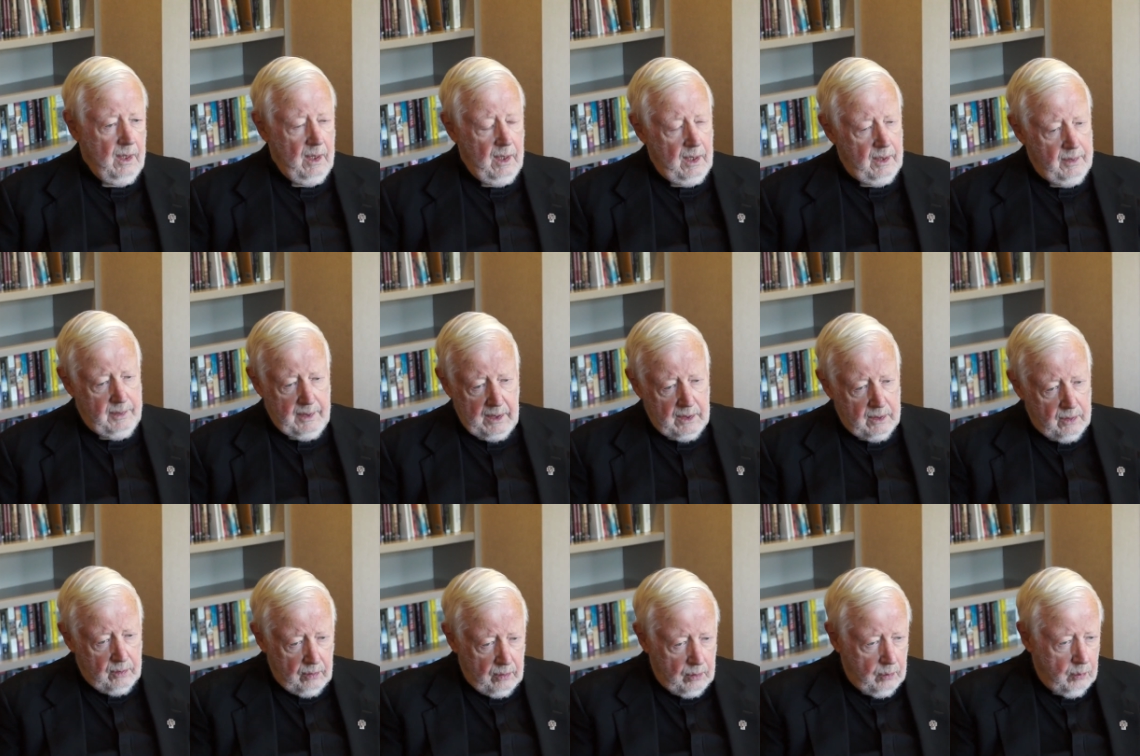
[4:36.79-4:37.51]
and
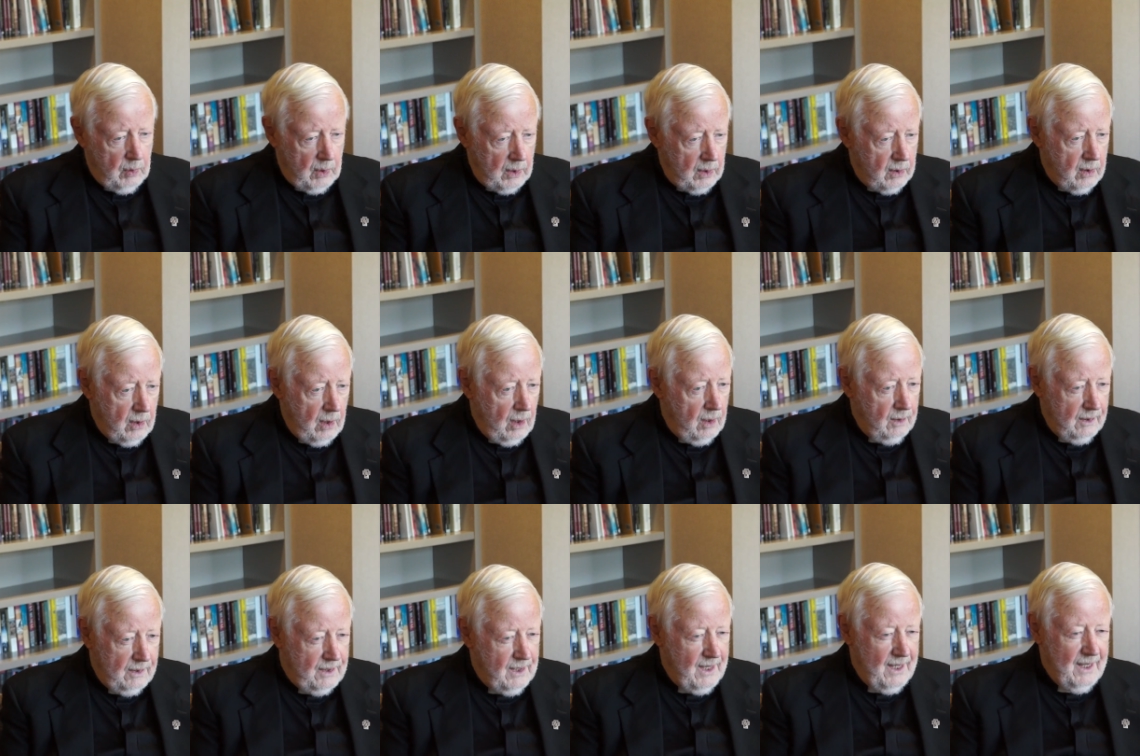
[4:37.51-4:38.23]
then go to work
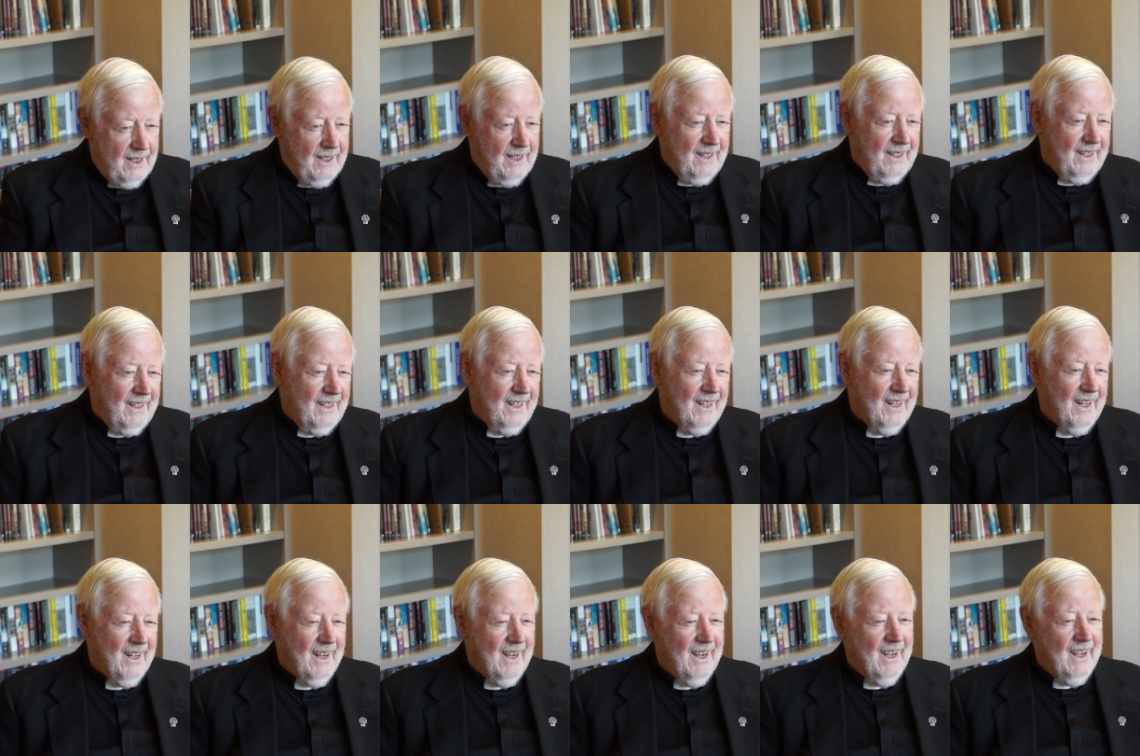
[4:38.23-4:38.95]
all day,
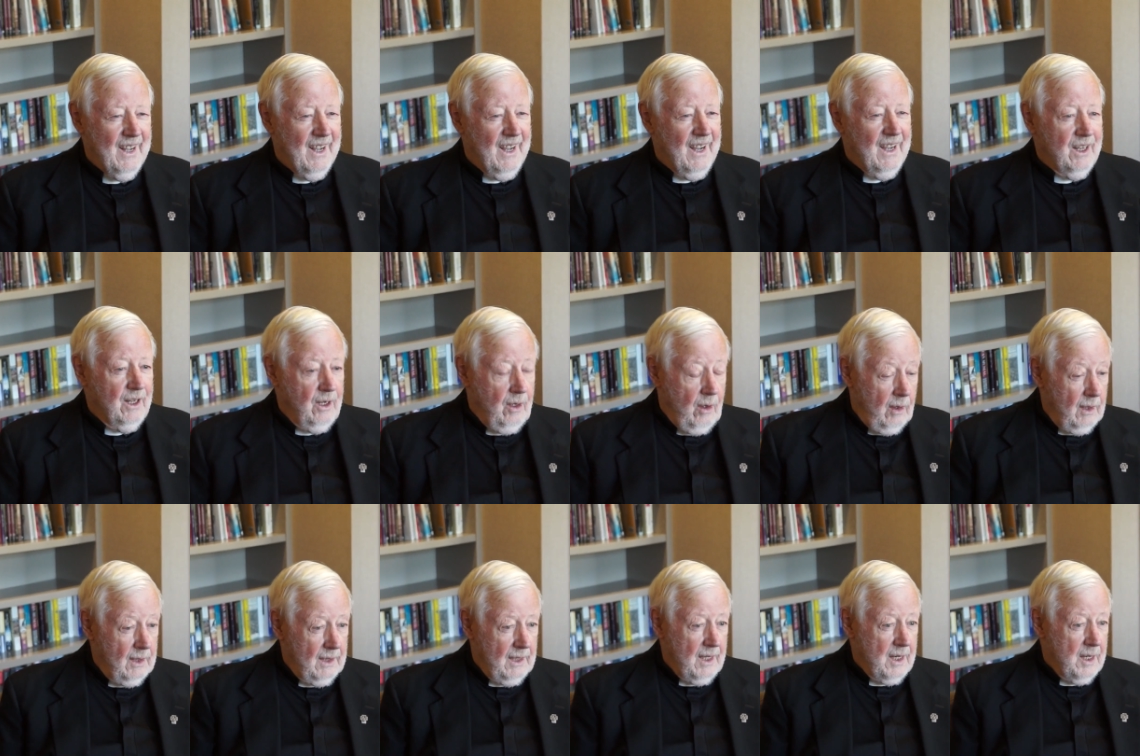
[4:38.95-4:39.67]
and
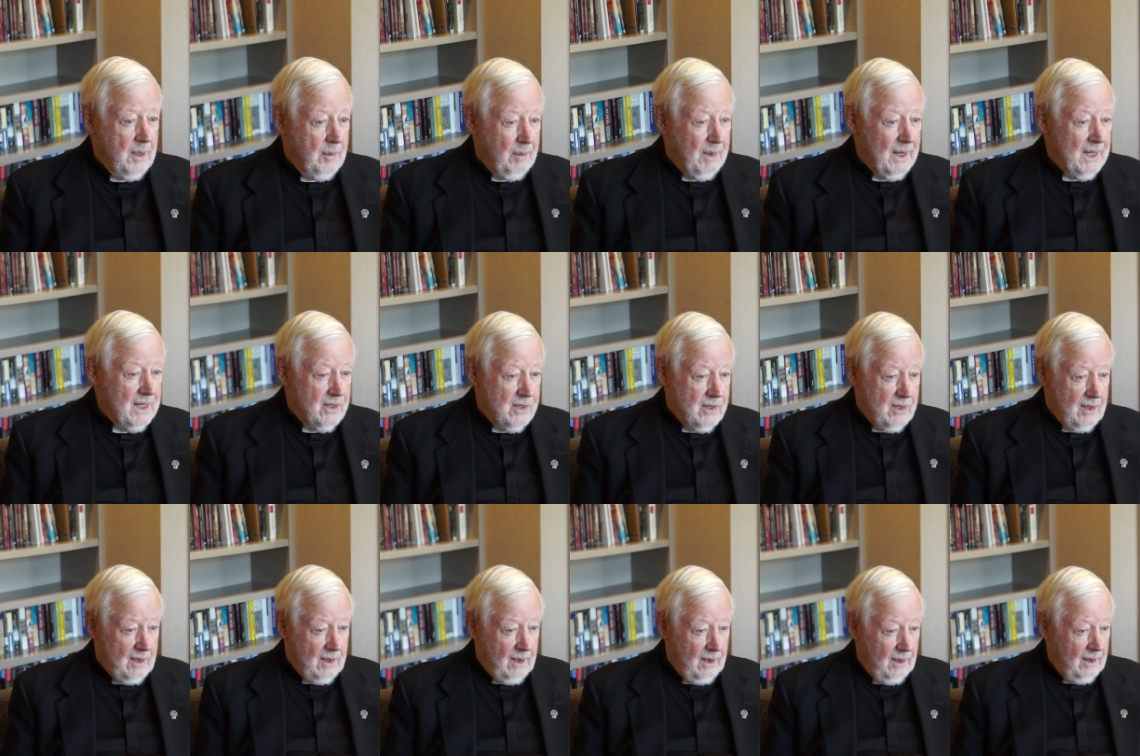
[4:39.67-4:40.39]
all on a
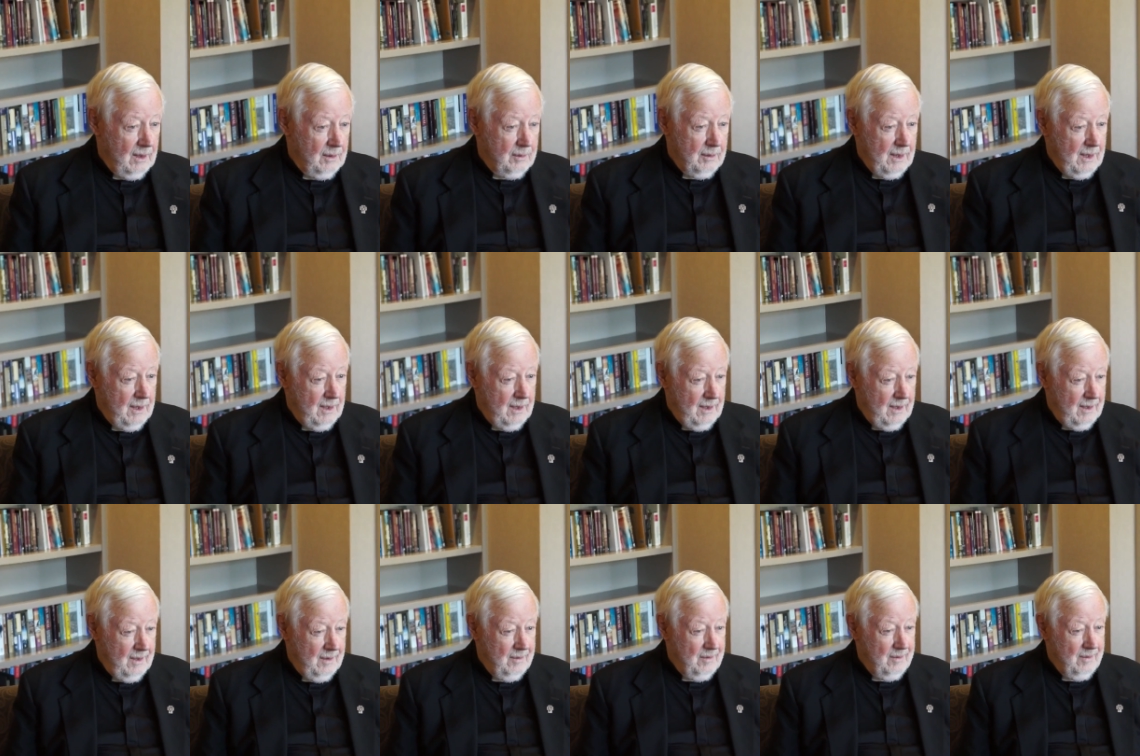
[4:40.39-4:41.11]
bicycle
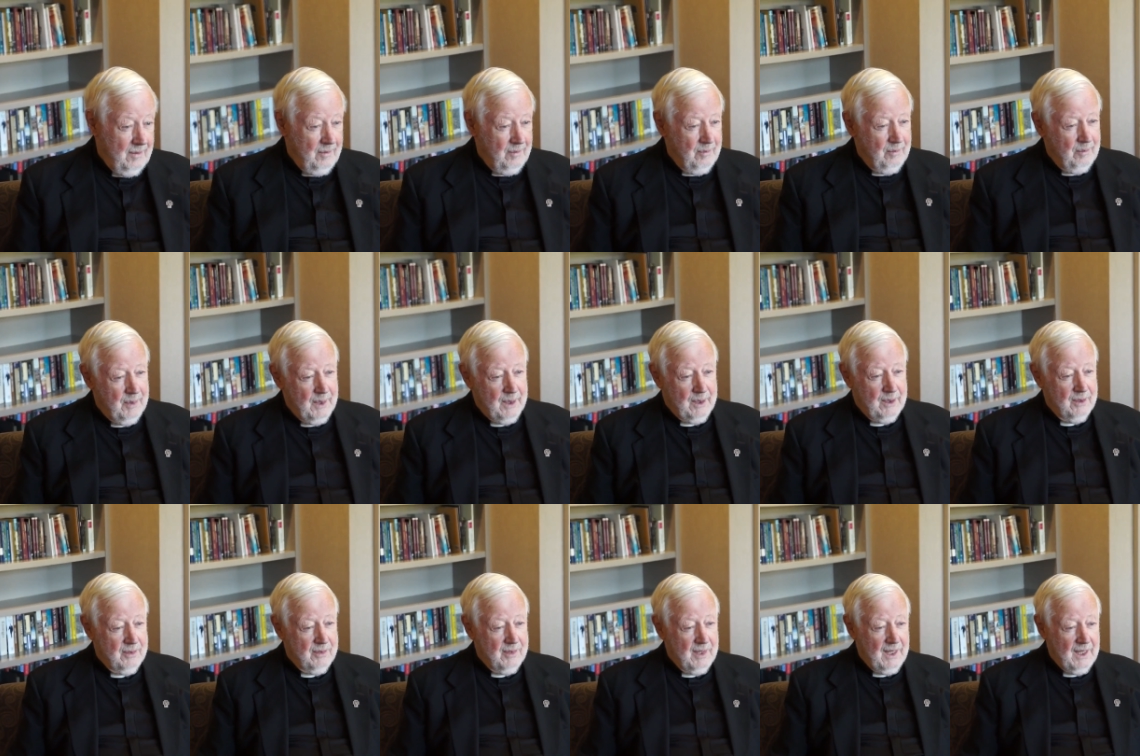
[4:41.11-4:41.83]

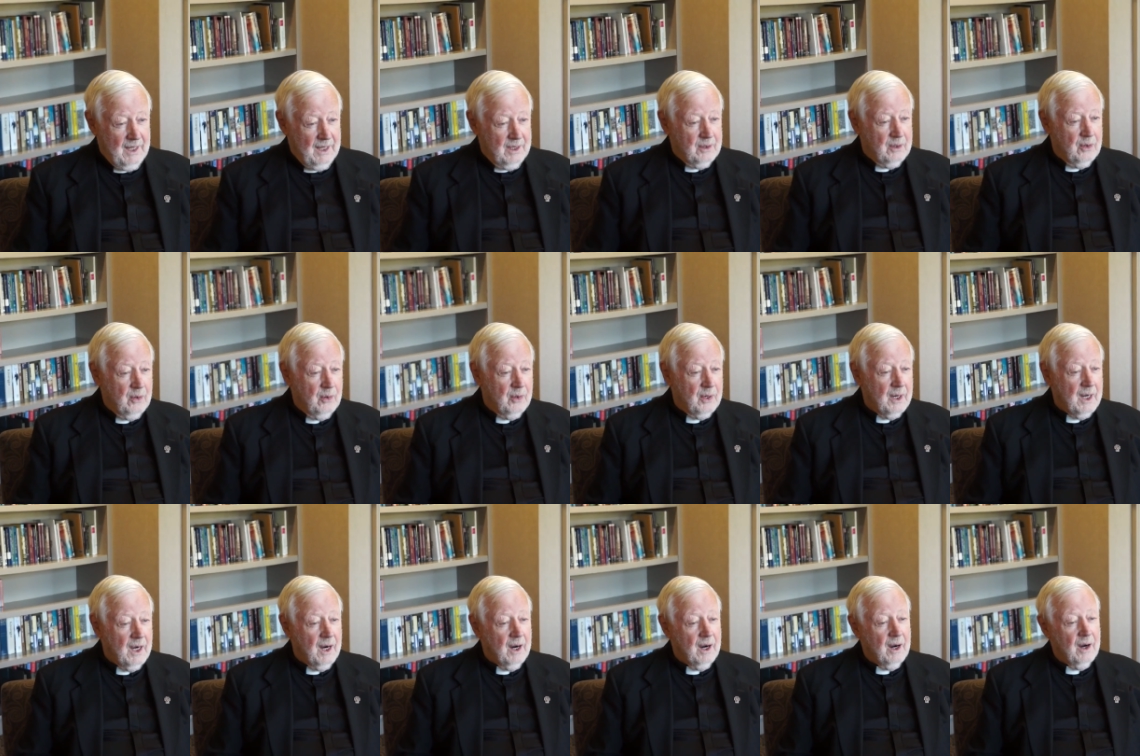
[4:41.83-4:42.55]
because he had no
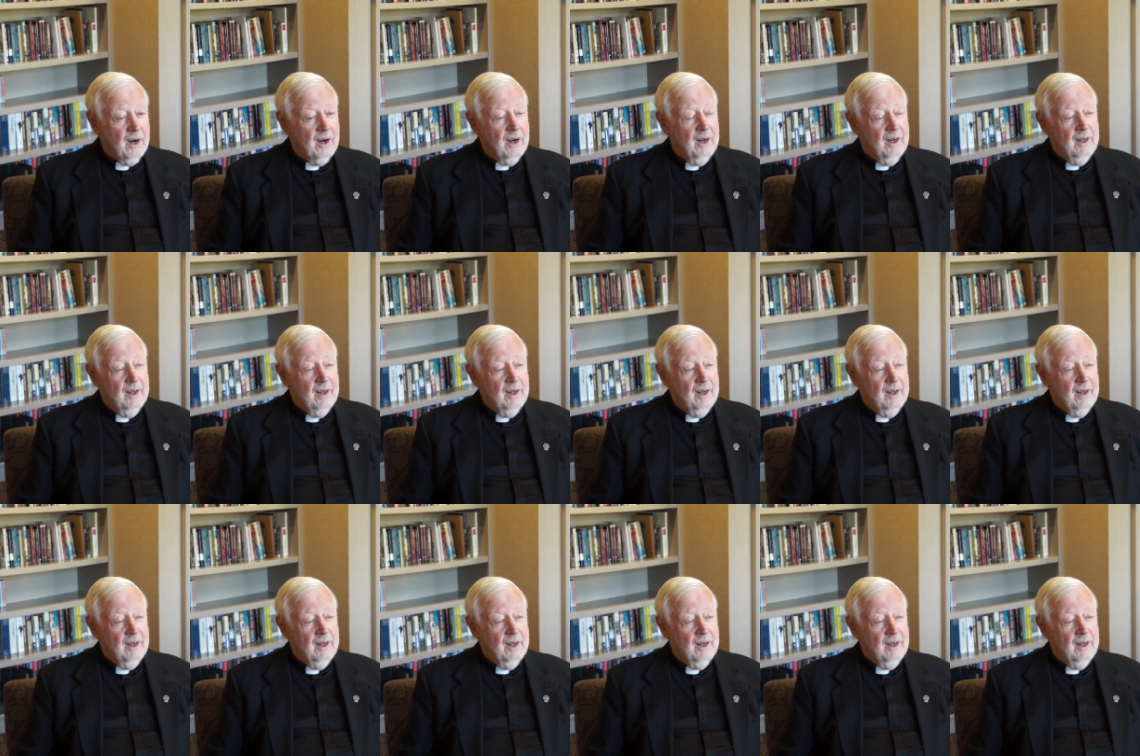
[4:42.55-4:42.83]
car.